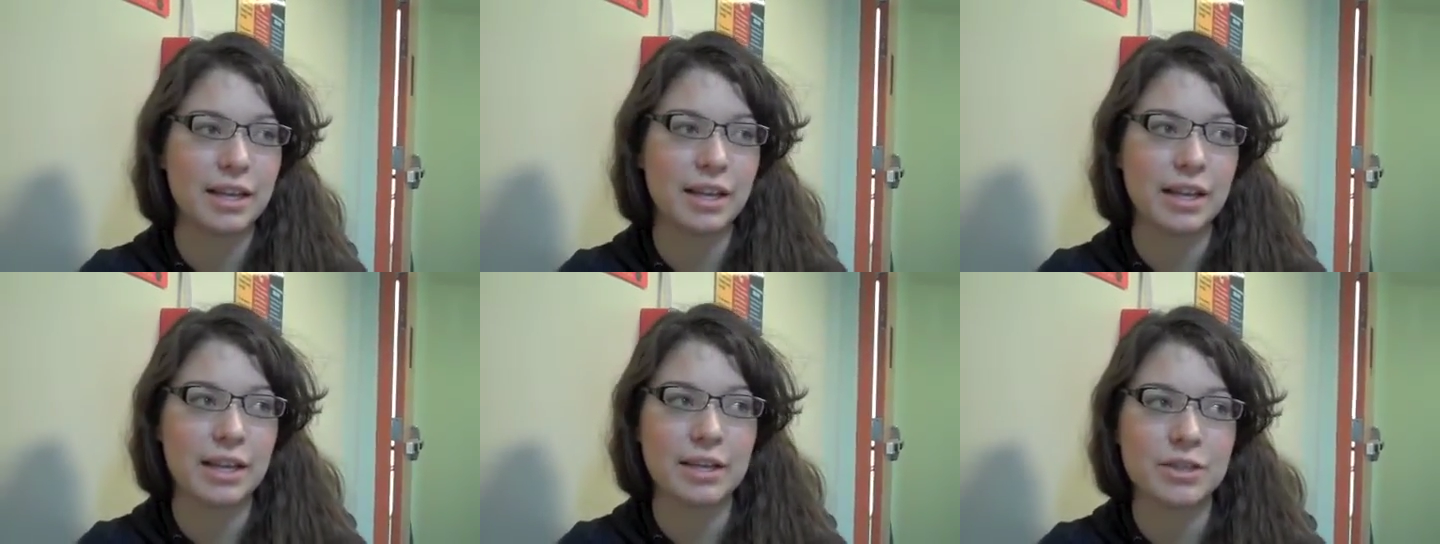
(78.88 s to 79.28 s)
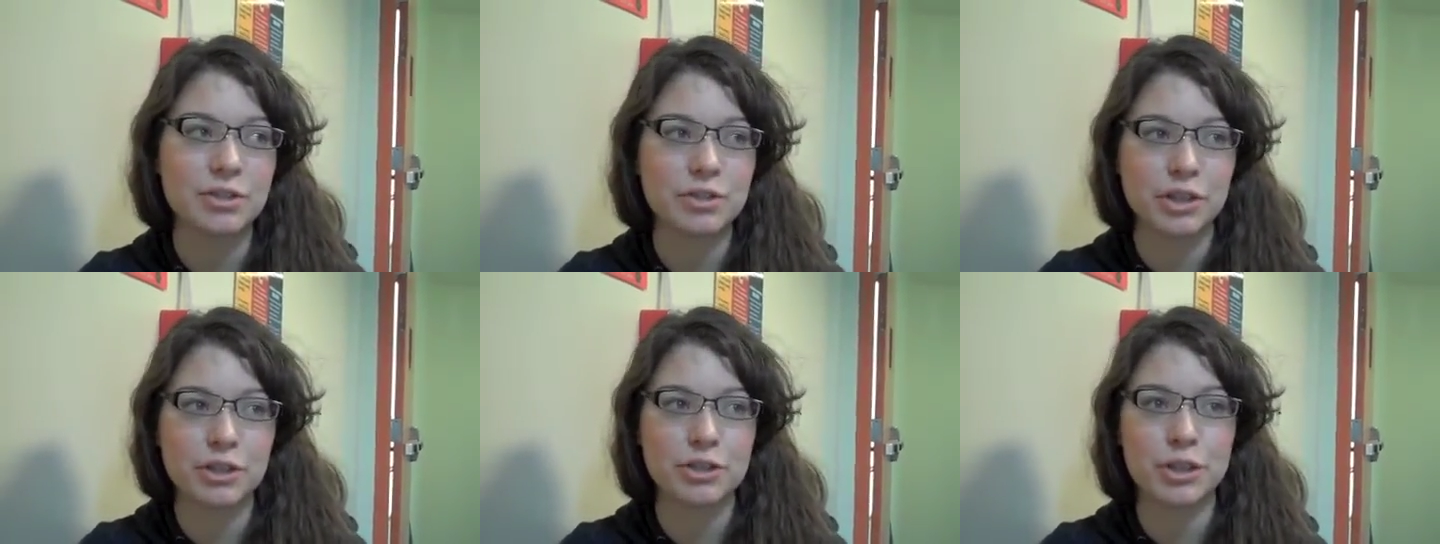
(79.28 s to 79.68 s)

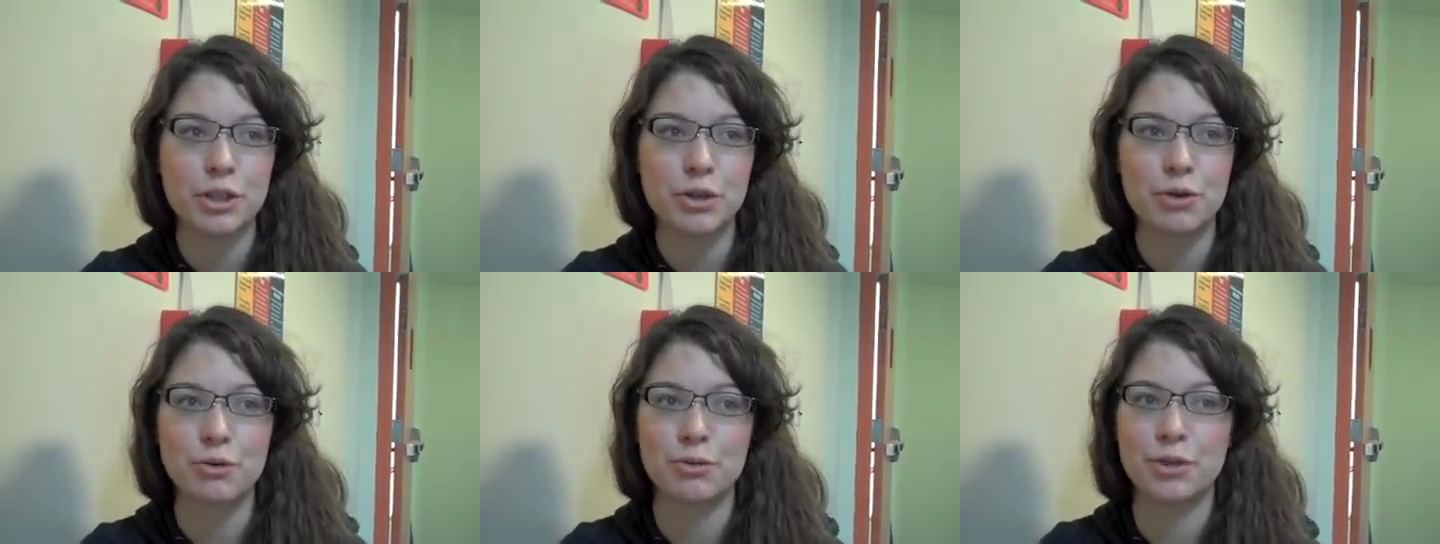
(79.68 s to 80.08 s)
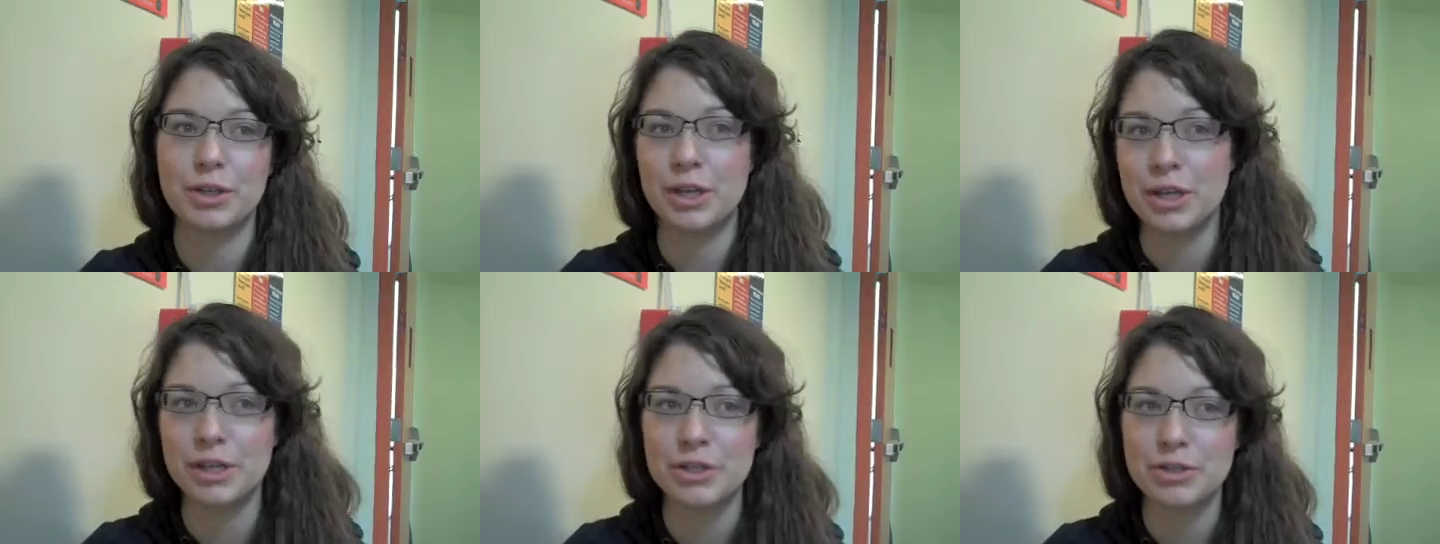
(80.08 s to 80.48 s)
instruction over
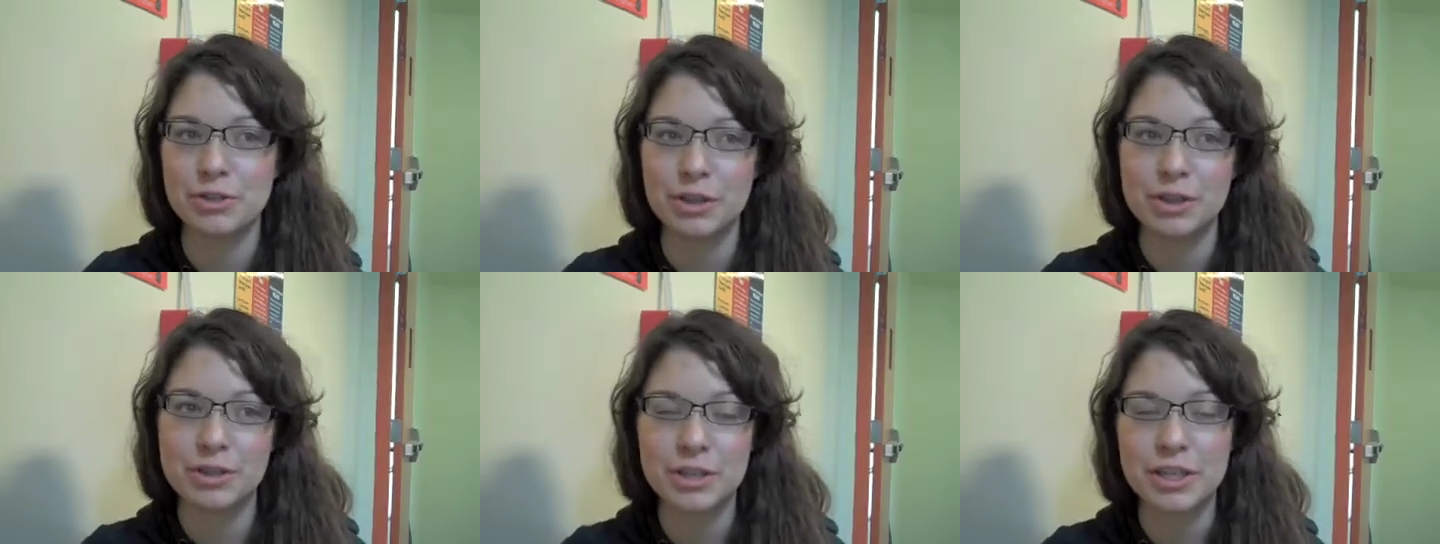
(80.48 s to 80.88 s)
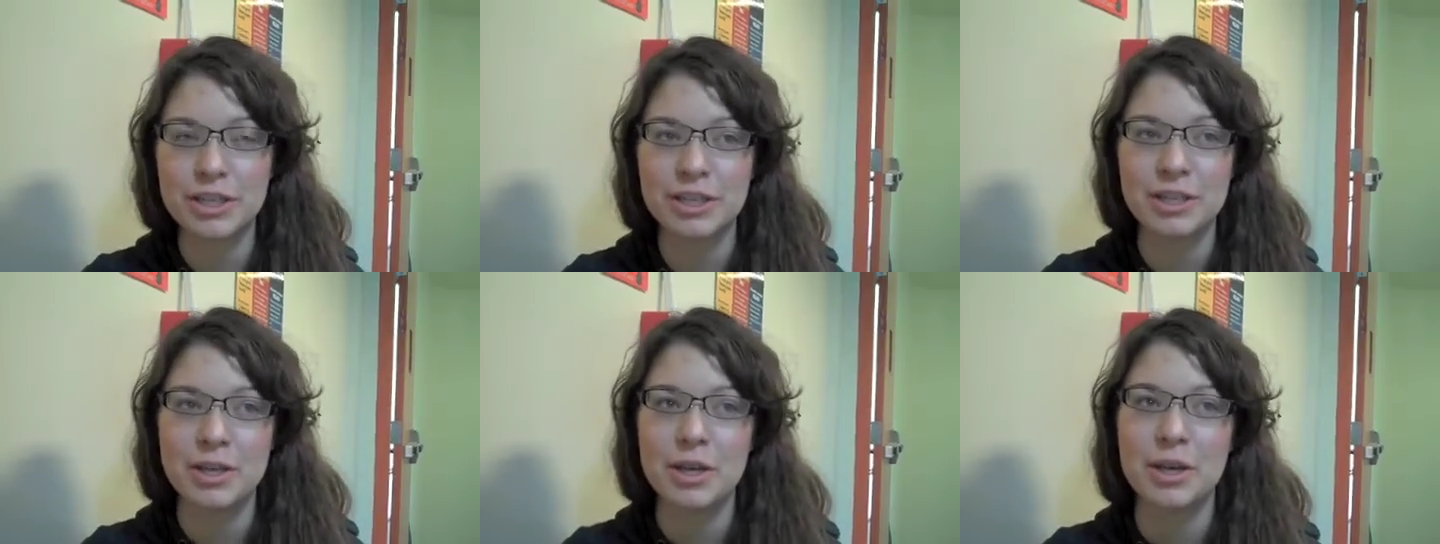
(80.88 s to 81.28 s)
construction,